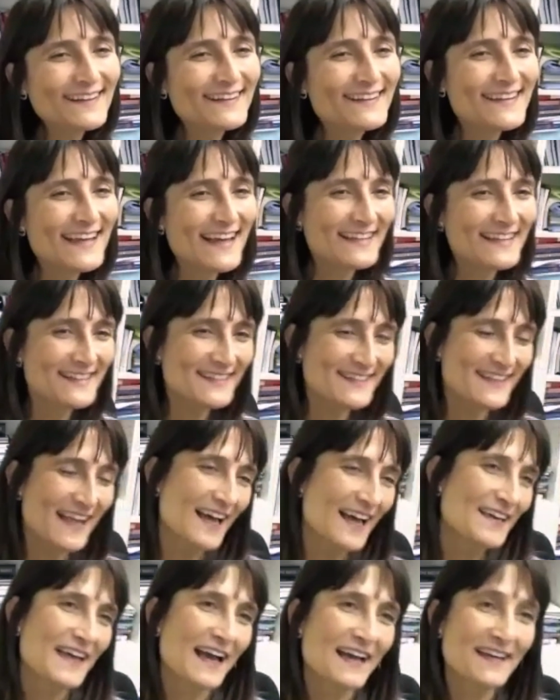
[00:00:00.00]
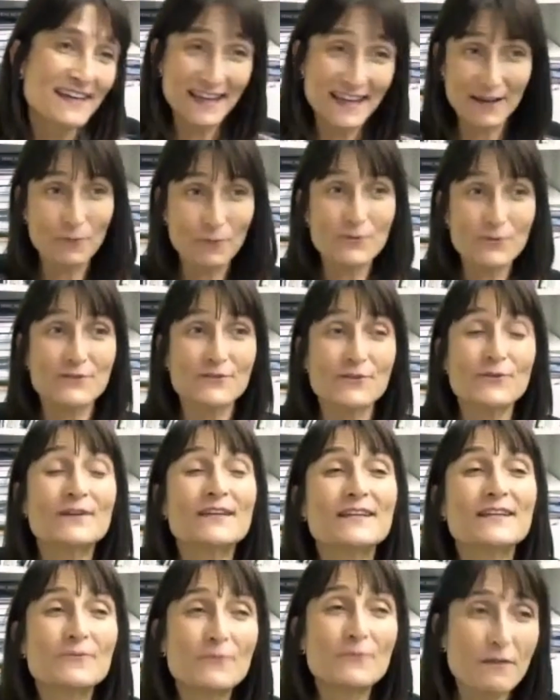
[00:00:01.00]
yes, I was
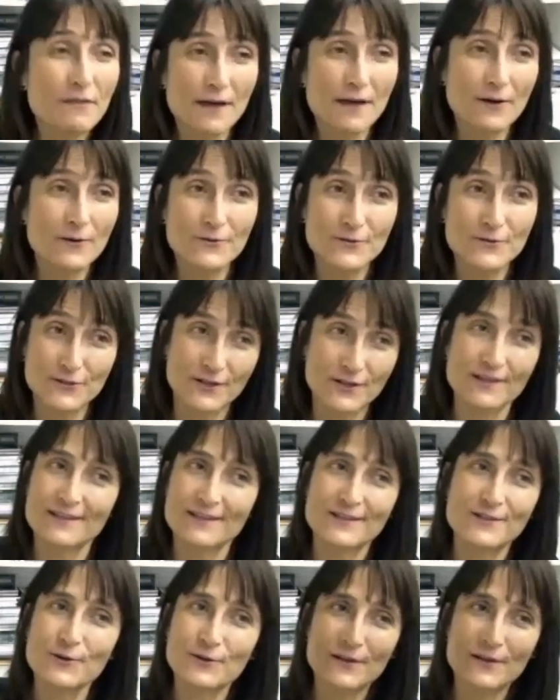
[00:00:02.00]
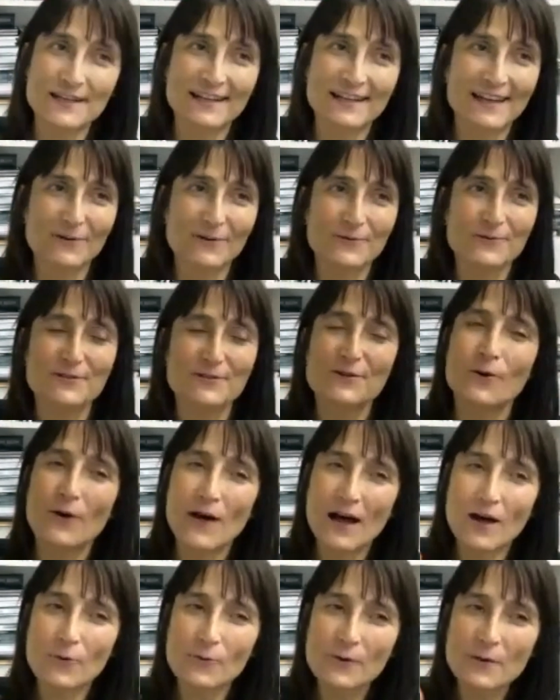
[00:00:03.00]
talking without talking aloud. So
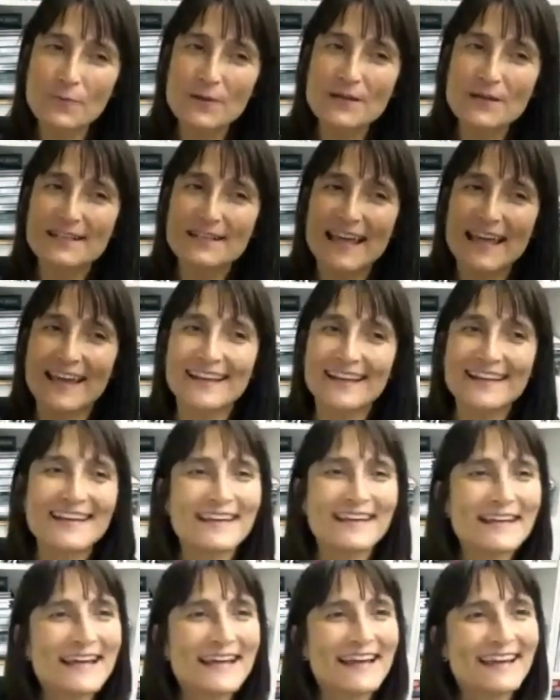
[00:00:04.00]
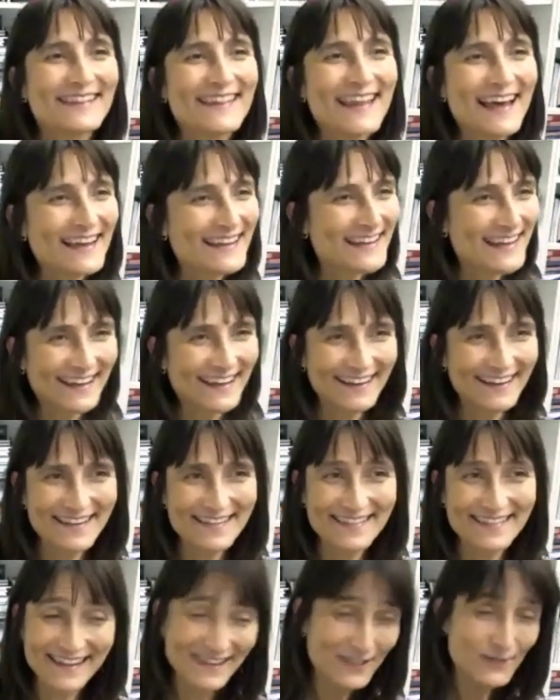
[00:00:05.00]
I'll repeat again that
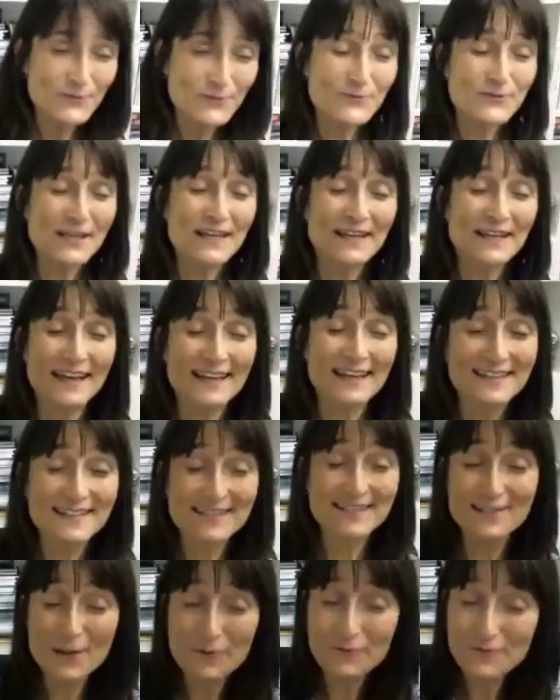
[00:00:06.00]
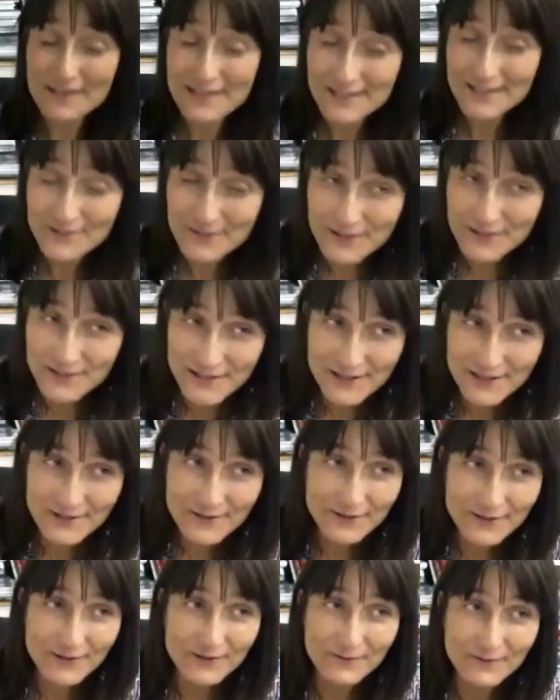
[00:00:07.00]
thank you, Susanna. It's lovely to see
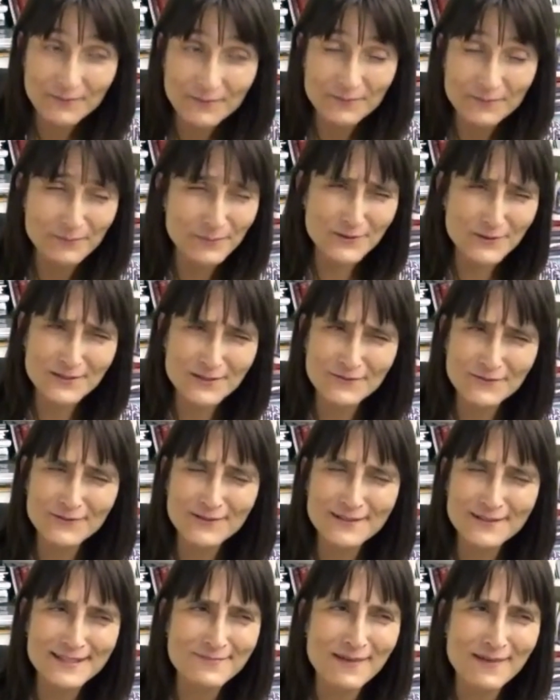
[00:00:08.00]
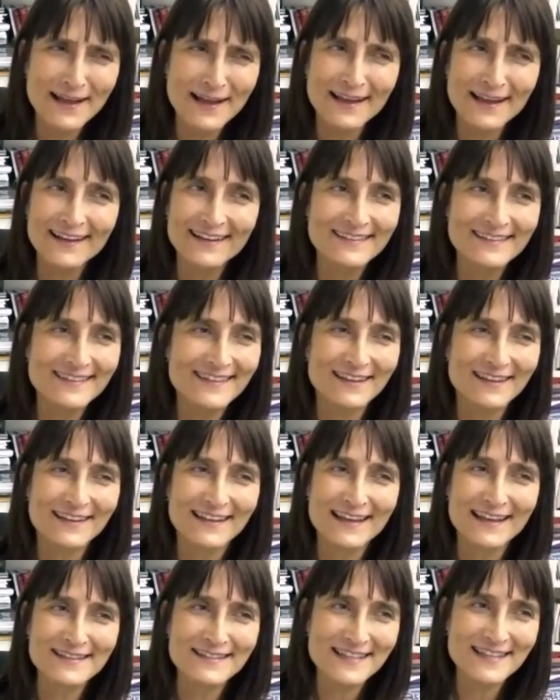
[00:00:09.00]
your beautiful smile in the
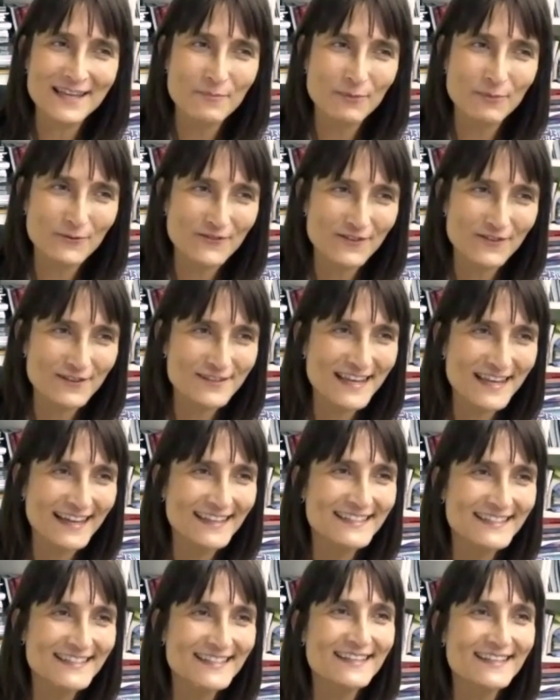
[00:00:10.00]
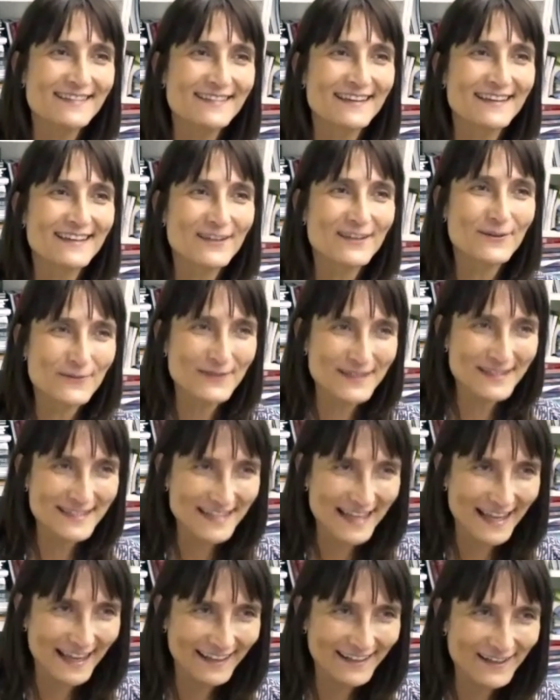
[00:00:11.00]
landscape of Oñati. Thank you,
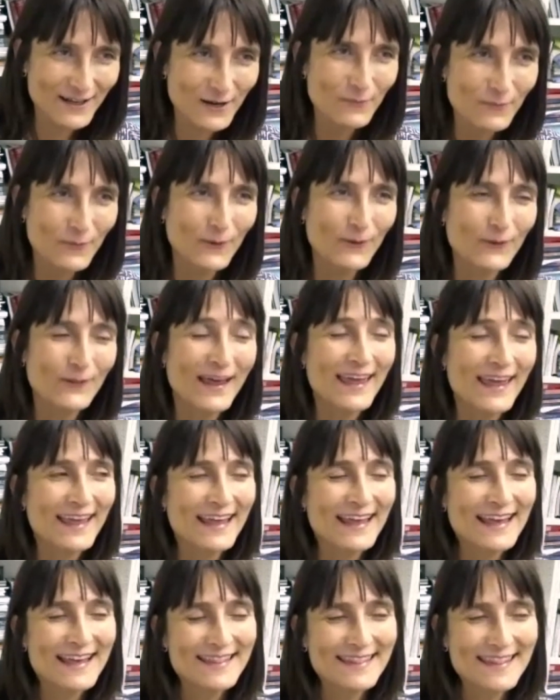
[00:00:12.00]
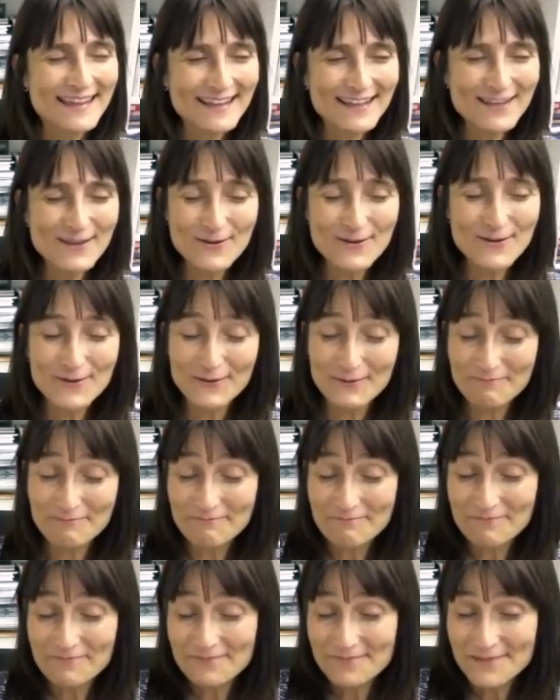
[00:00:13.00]
Inta and Leopold. Thank you,
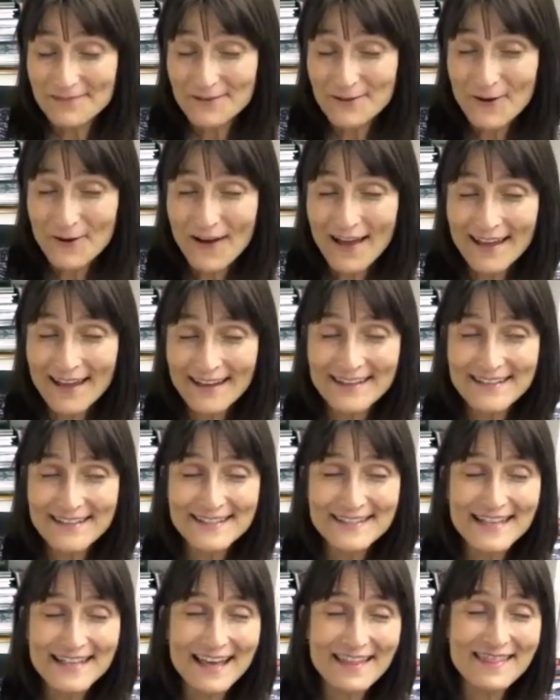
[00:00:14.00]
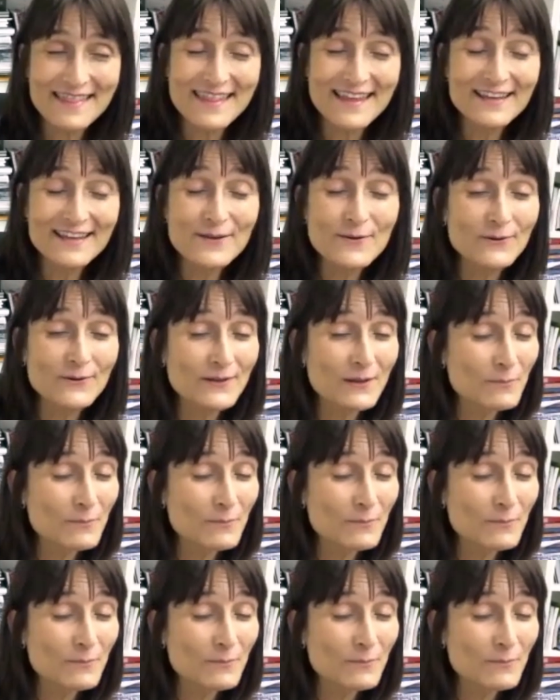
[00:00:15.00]
Johannes, and thank you all the